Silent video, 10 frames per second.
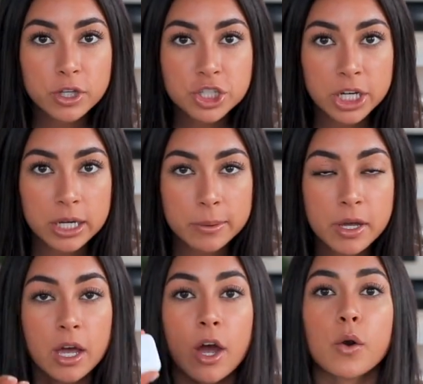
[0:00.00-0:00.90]
for the gym.
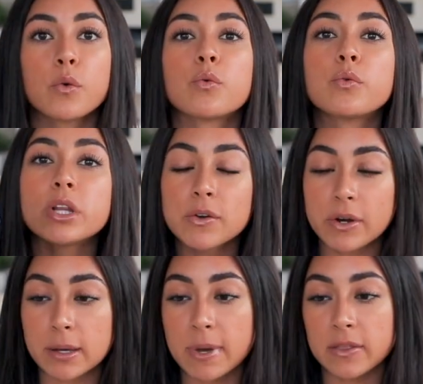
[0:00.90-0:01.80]
Really
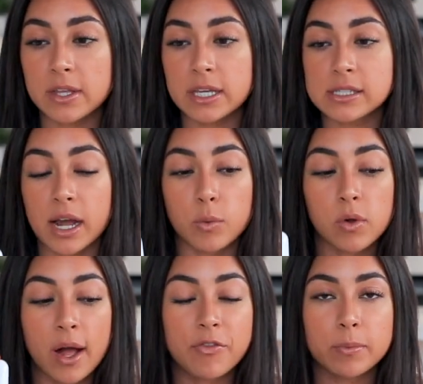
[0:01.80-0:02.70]
recommend these. I will have